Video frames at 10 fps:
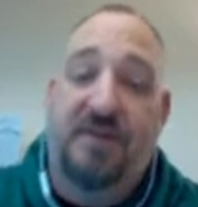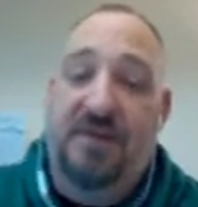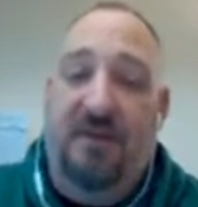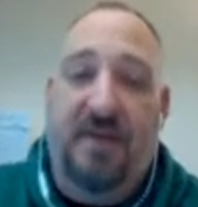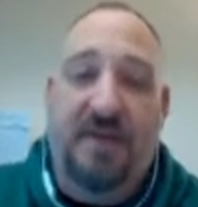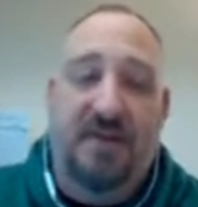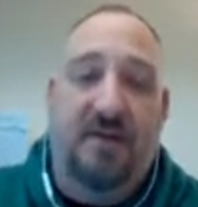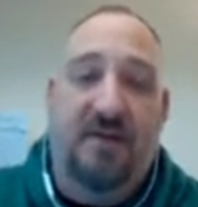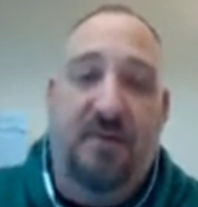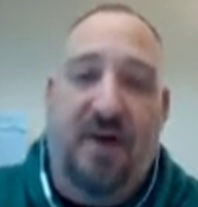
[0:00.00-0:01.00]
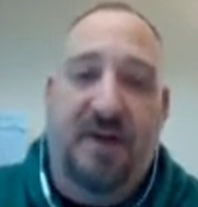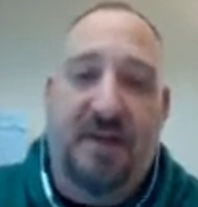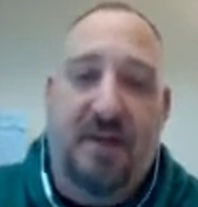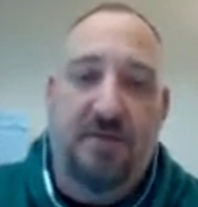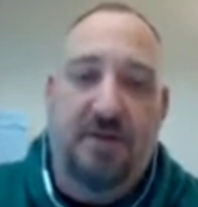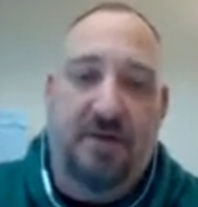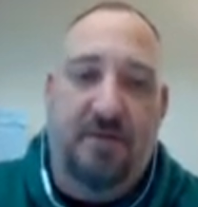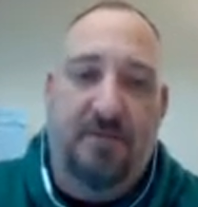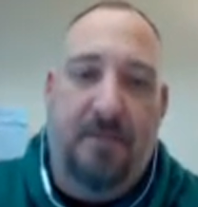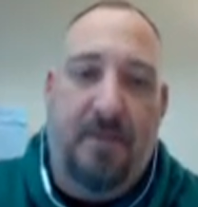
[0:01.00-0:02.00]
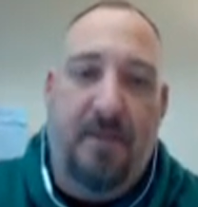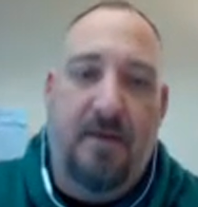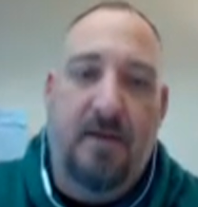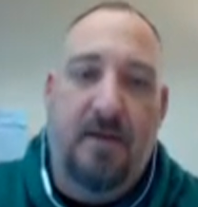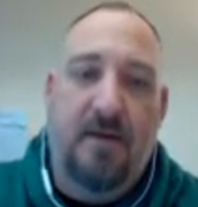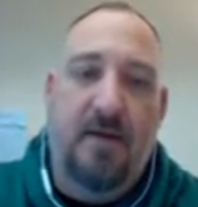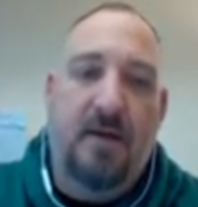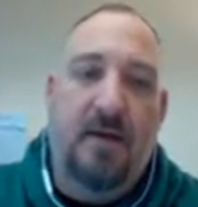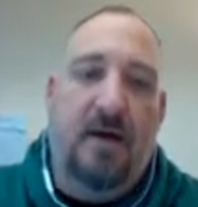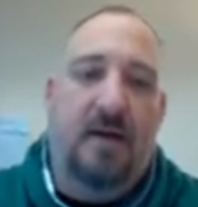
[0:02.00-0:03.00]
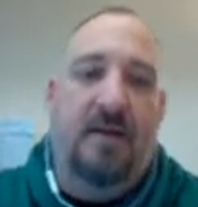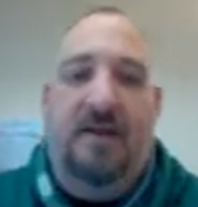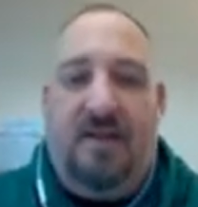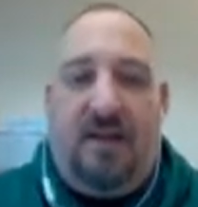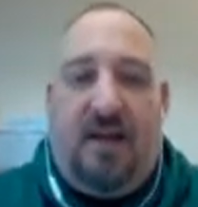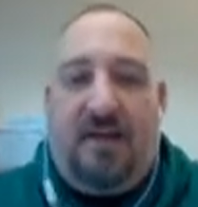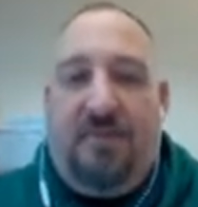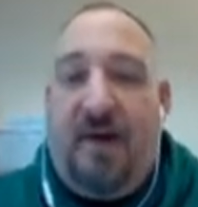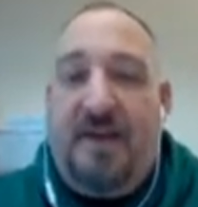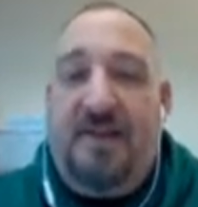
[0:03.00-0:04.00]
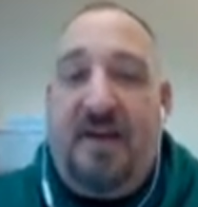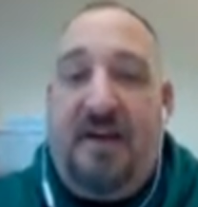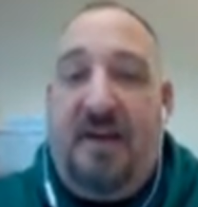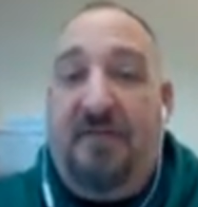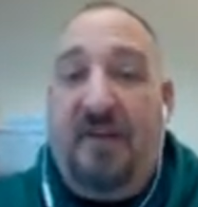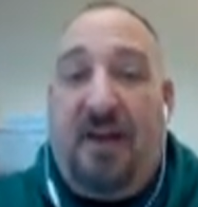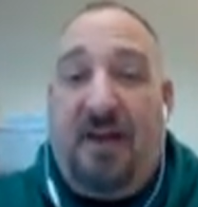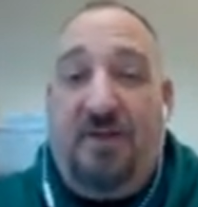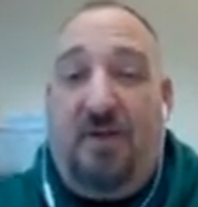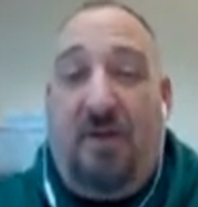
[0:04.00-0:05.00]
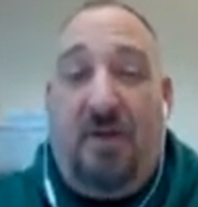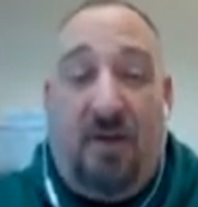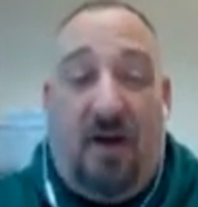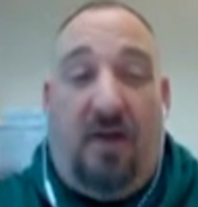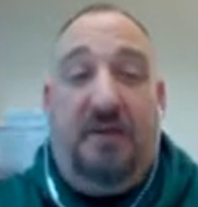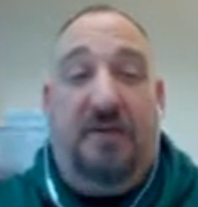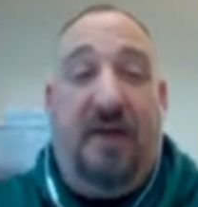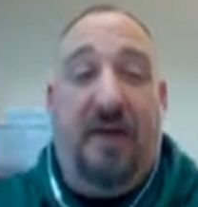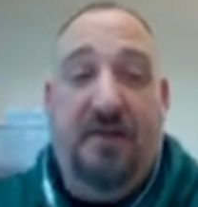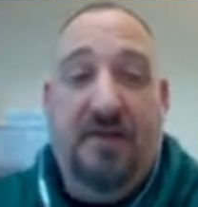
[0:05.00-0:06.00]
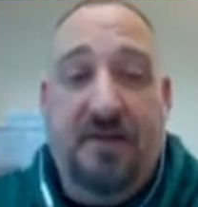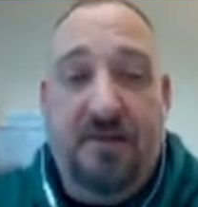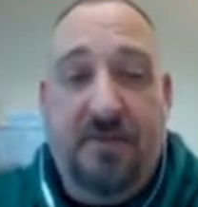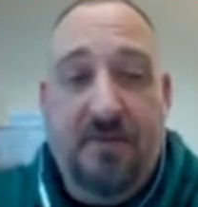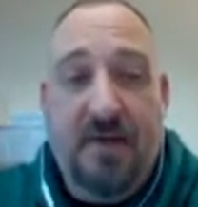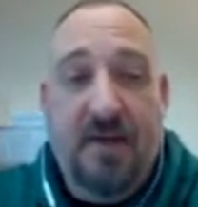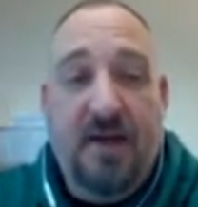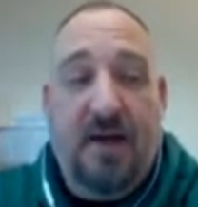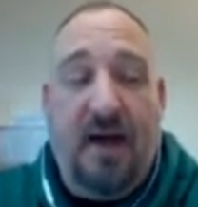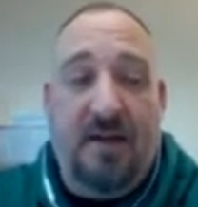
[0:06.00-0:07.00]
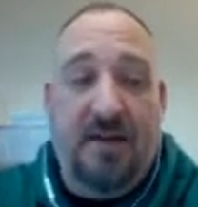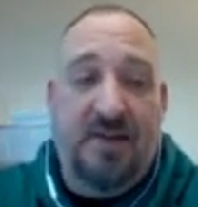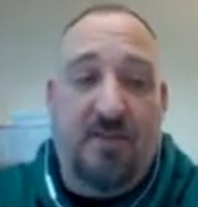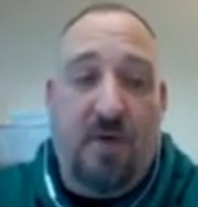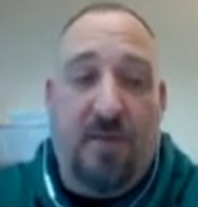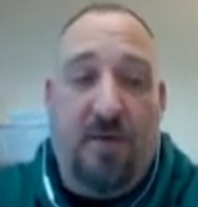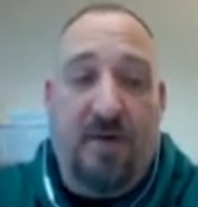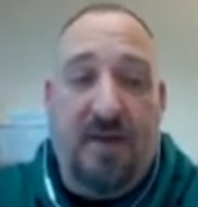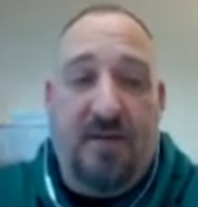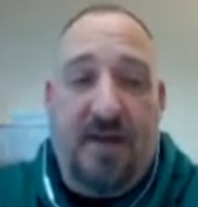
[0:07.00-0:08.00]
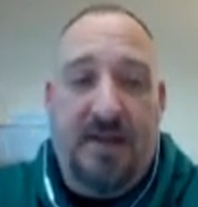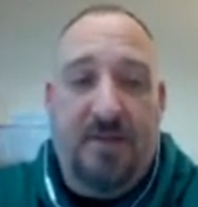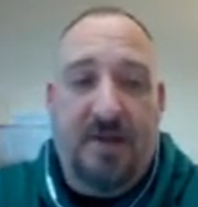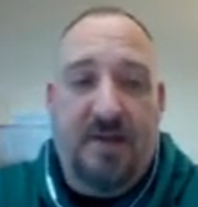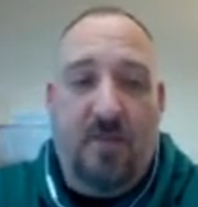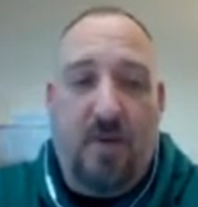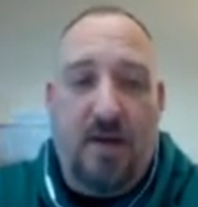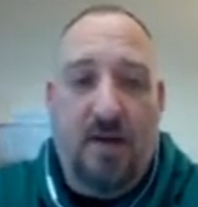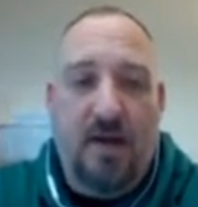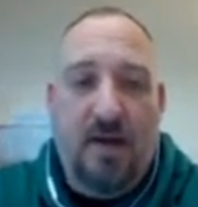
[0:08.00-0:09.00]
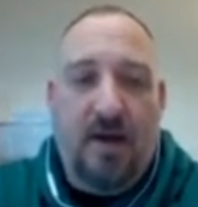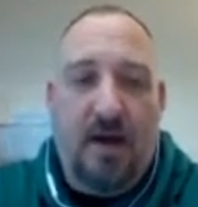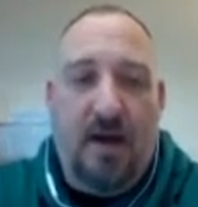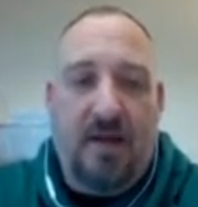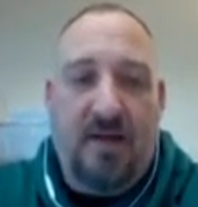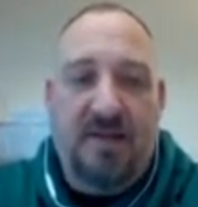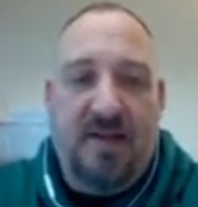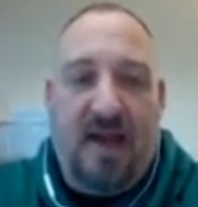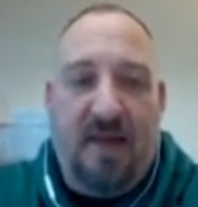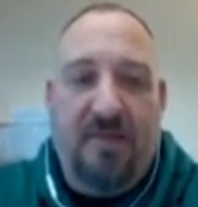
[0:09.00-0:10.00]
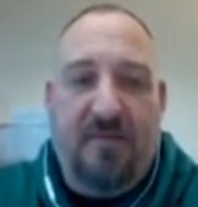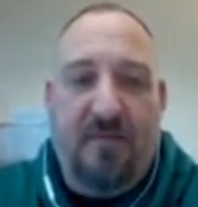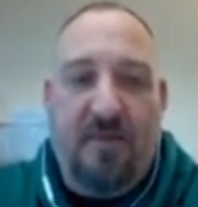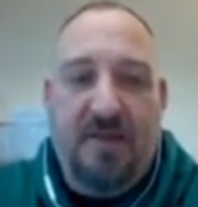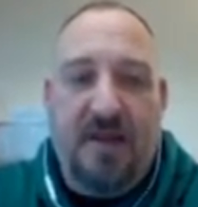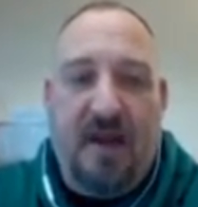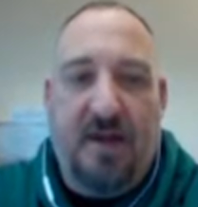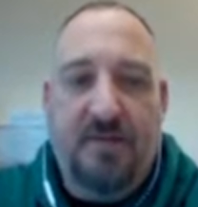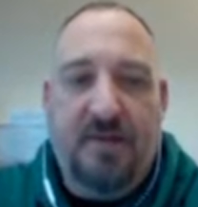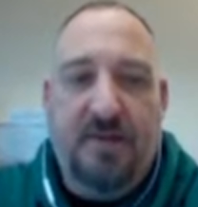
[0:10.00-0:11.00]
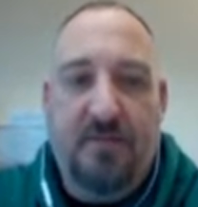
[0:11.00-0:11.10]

serve as the prosecution. They select a president if the Electoral College fails to. This is more important than the vice president one. This has happened 4 times